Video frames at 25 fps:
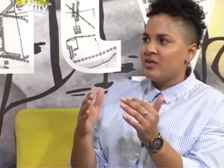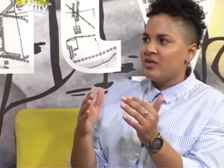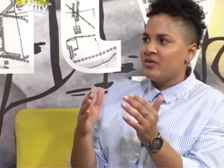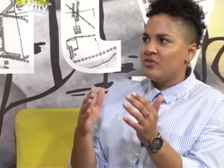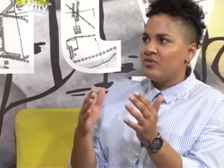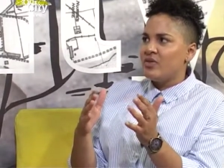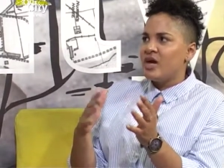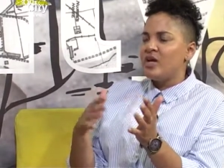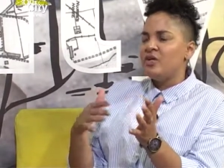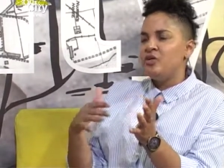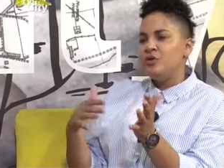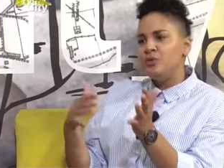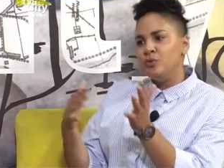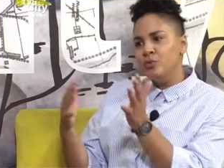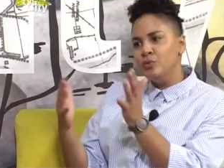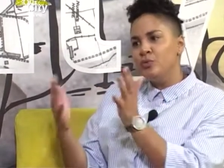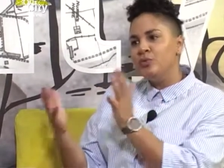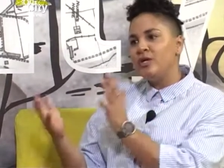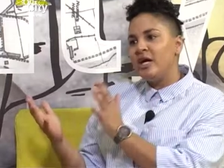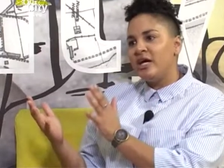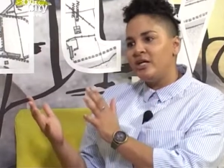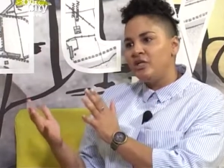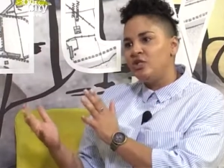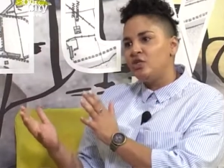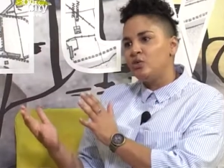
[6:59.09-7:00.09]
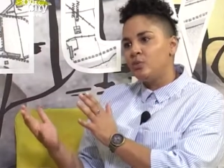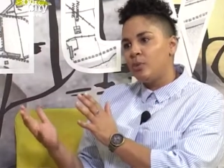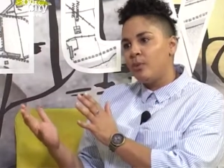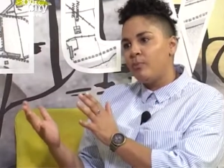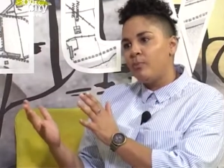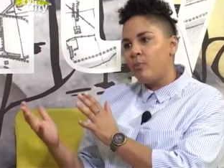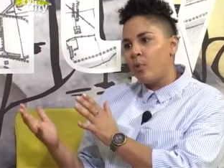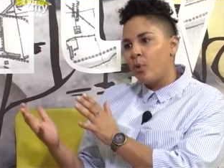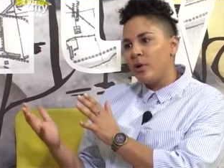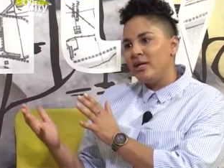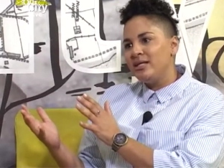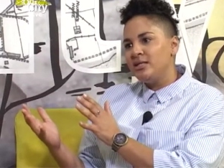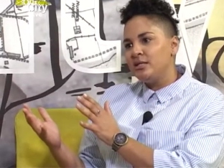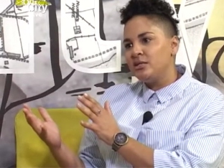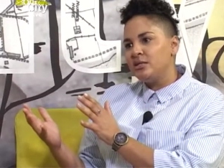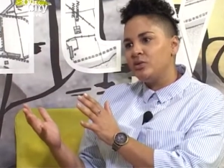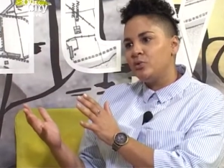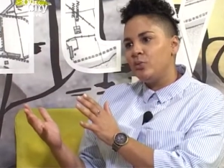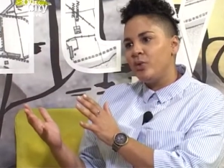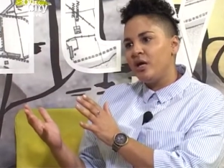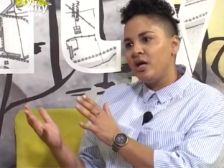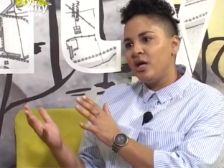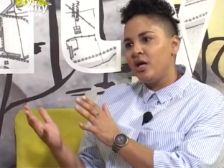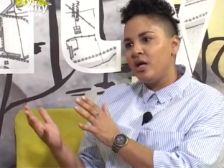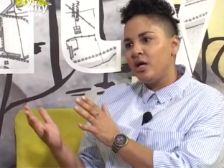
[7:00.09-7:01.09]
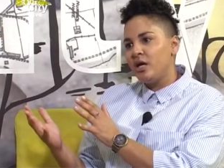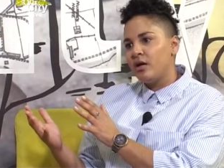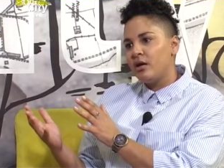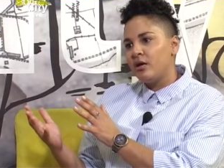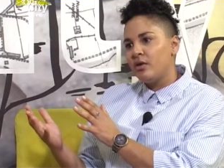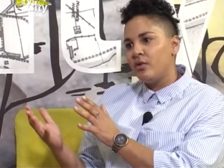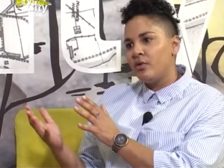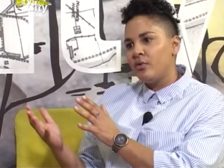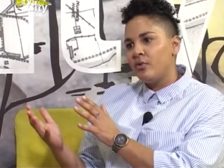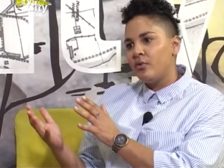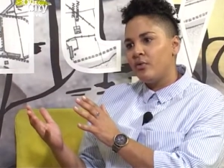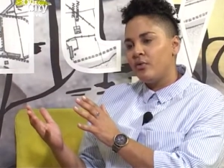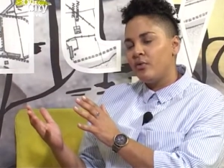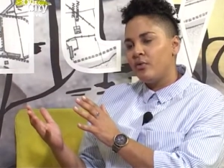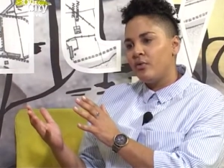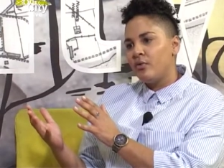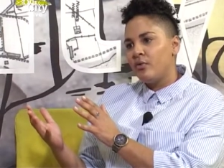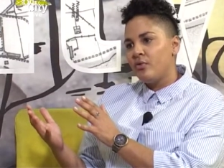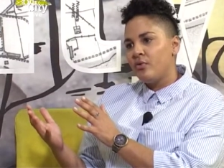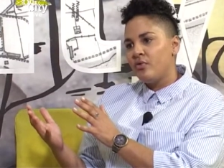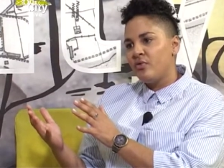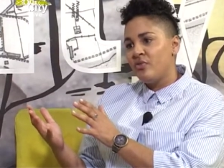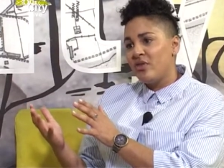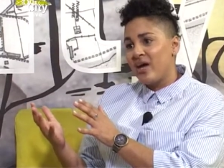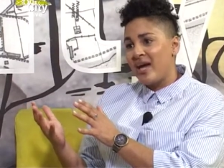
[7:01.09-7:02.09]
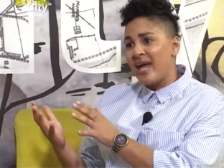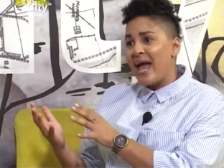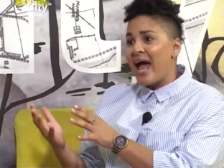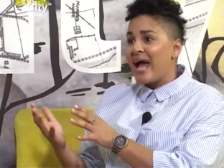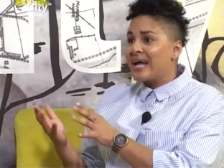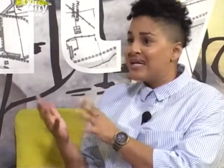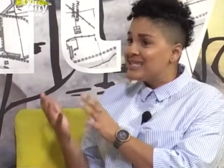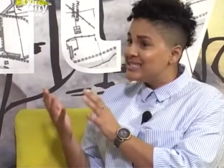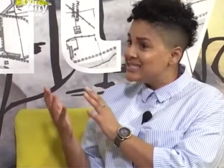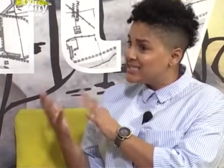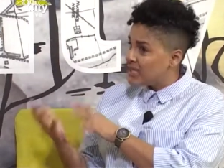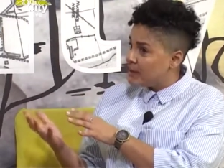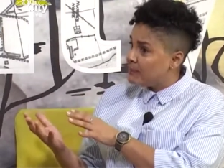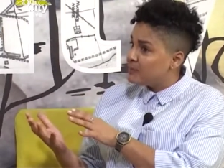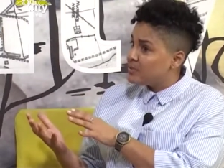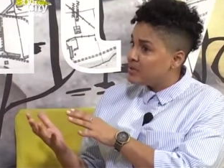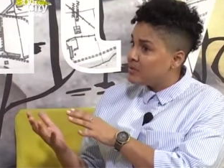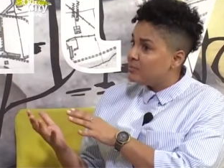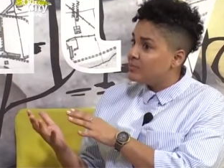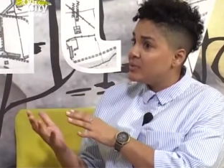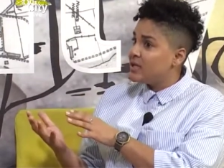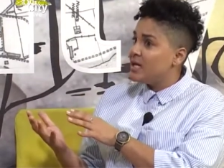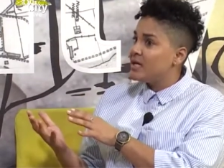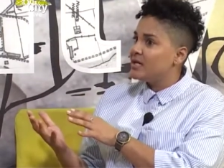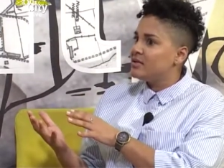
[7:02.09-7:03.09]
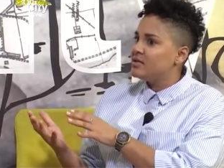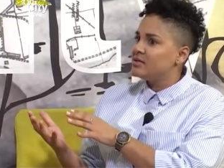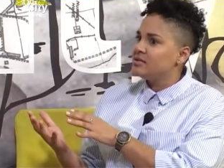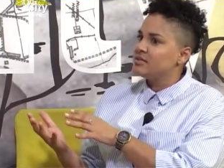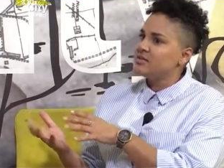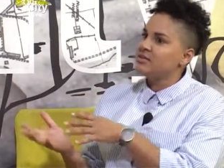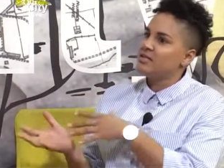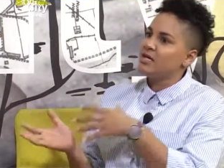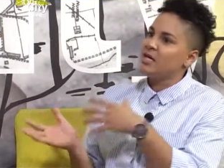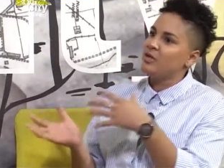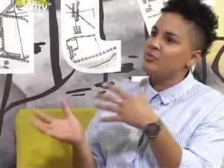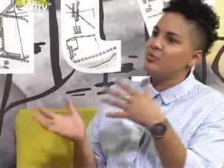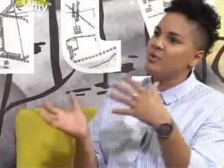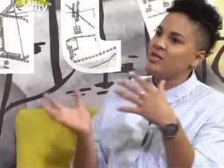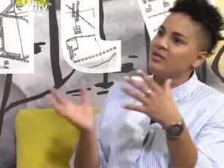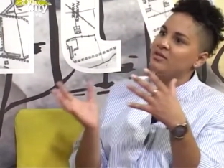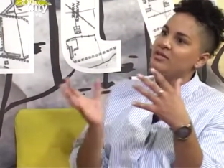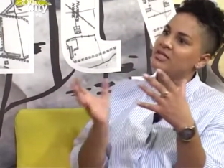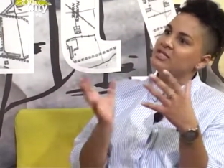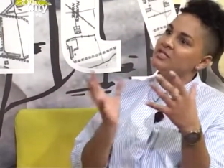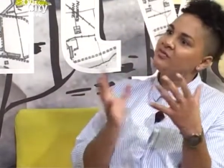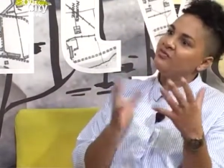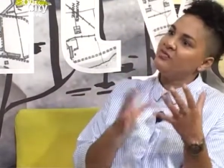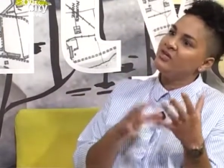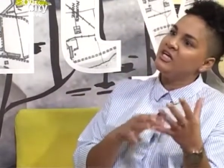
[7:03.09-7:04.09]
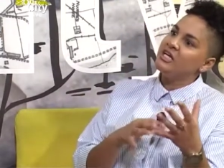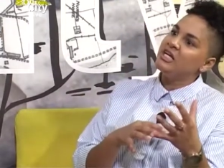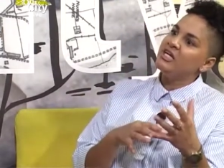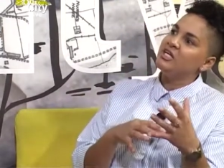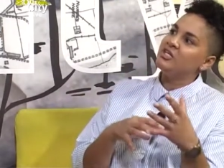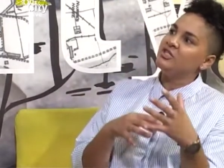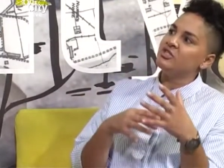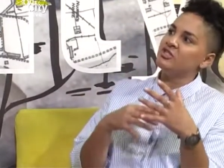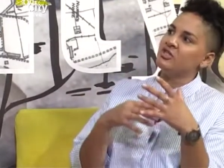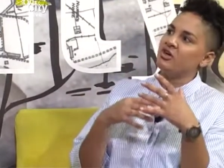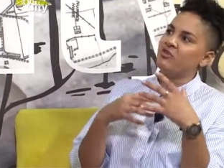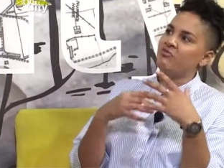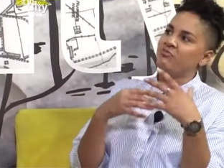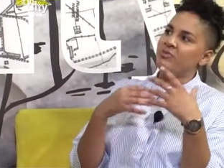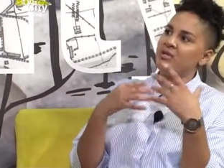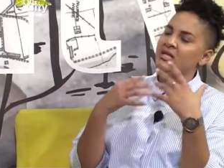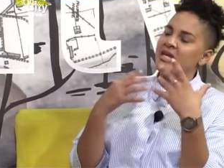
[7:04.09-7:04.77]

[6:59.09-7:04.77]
they do get to a point where they accept the pregnancy and where these feelings of